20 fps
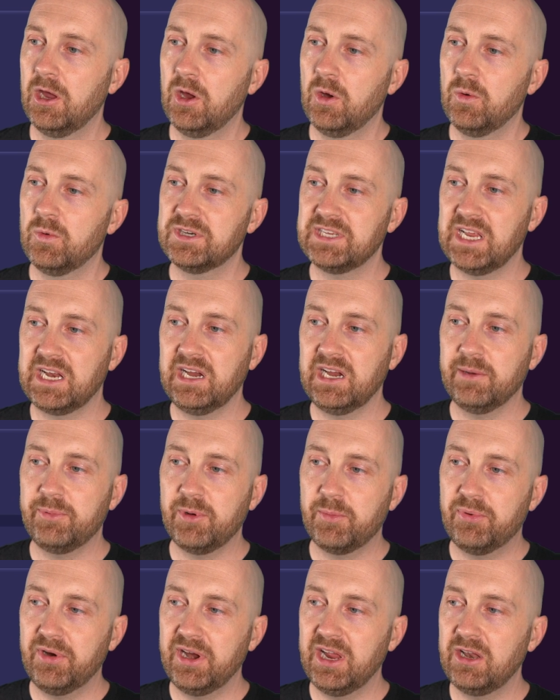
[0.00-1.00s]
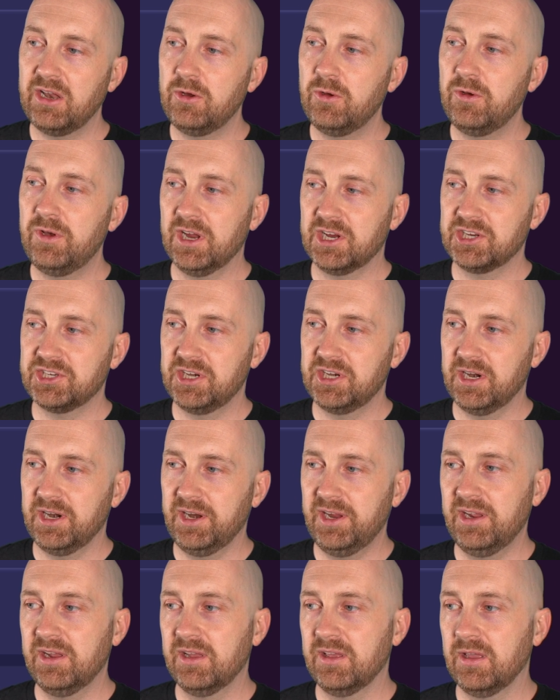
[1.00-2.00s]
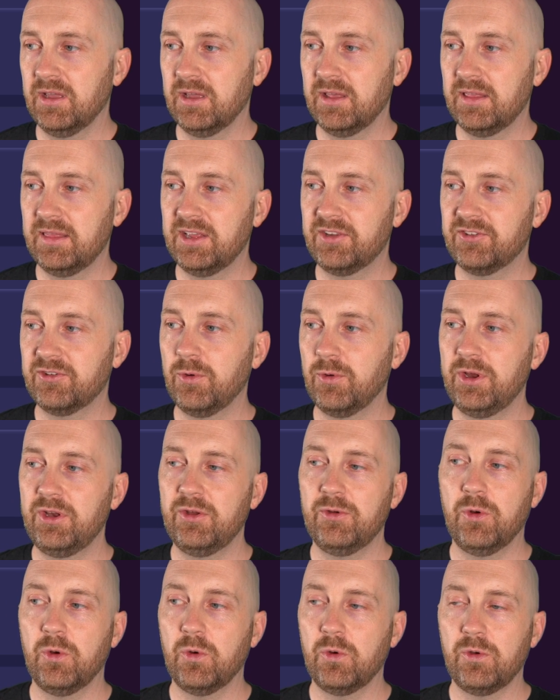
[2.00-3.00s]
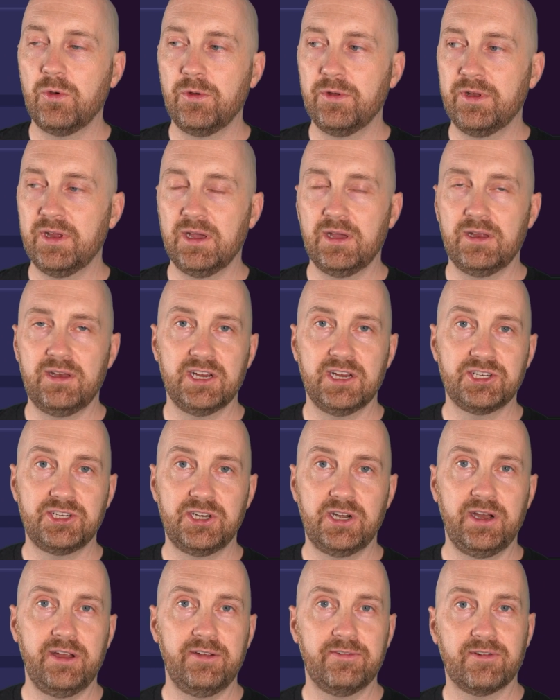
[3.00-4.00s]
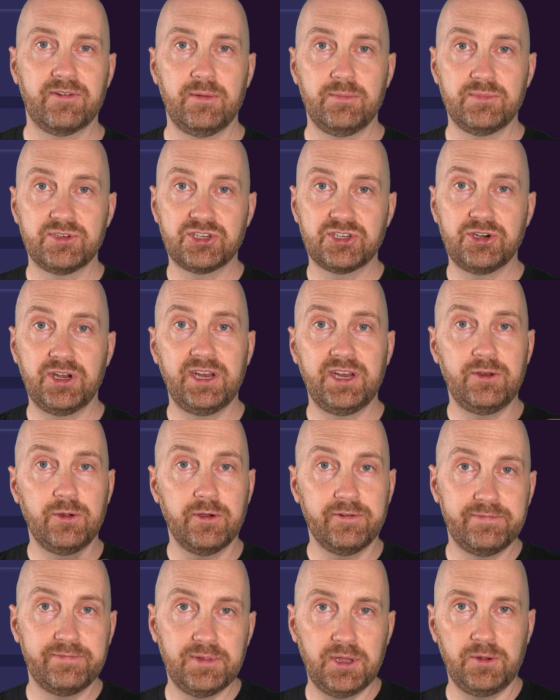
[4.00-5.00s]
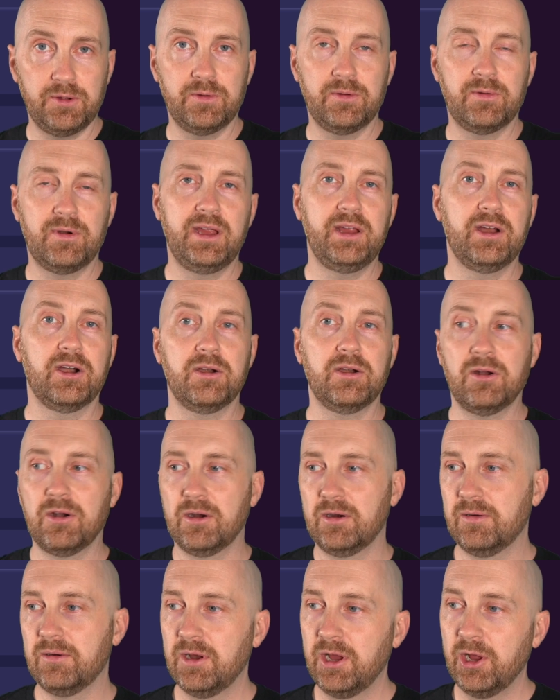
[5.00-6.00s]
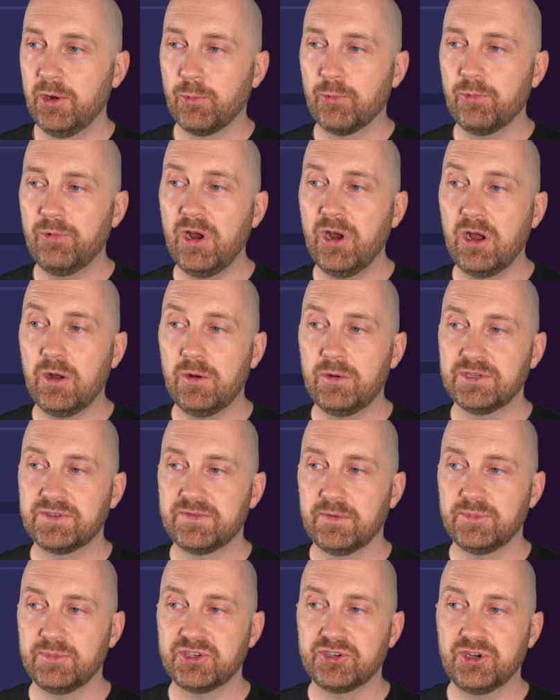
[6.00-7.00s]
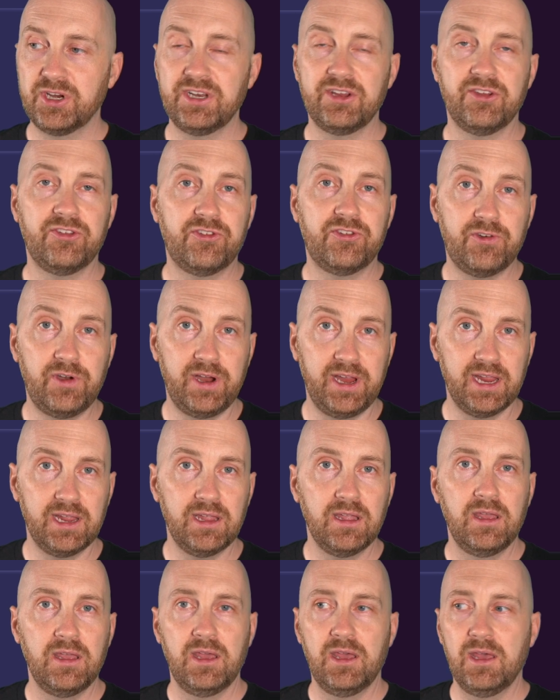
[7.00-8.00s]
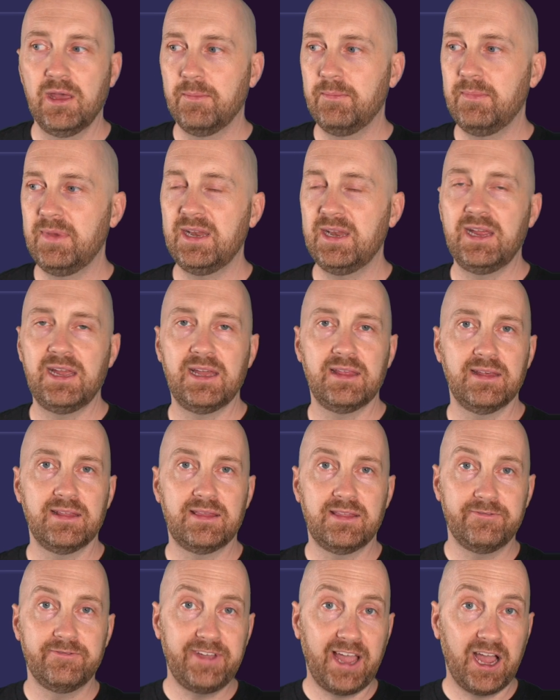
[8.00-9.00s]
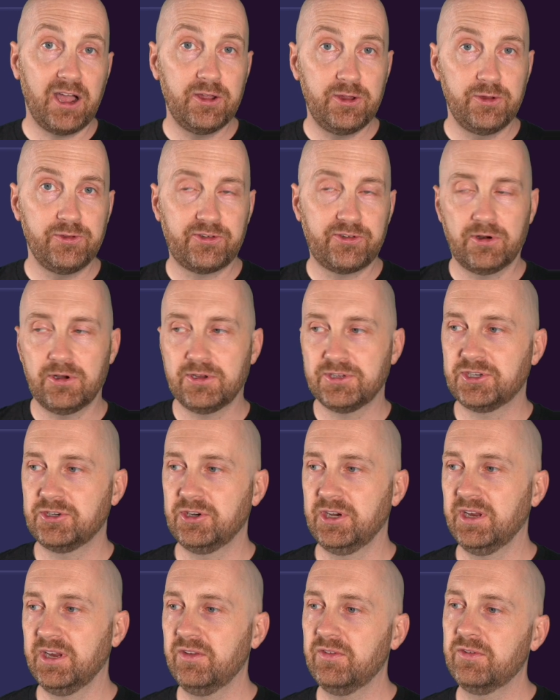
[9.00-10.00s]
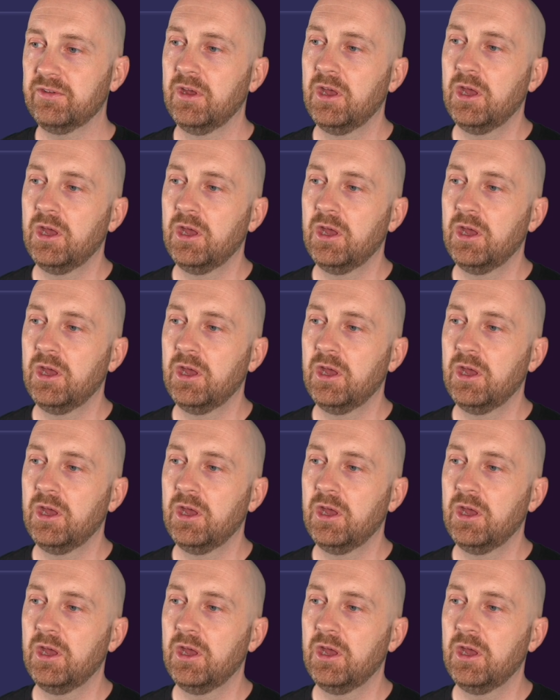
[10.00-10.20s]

We're setting up a brand new dictionary that's going to hold a dictionary from string to a float, right? Our, our row is from string to string, meaning that the values are all strings.